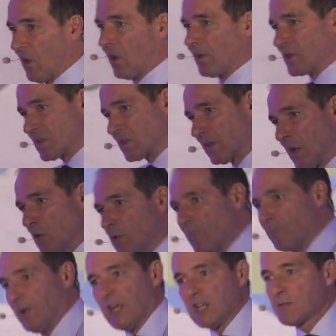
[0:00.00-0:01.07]
on a slow
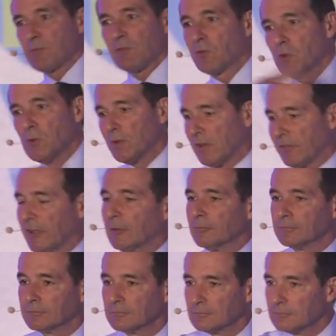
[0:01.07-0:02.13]
web page before you give up.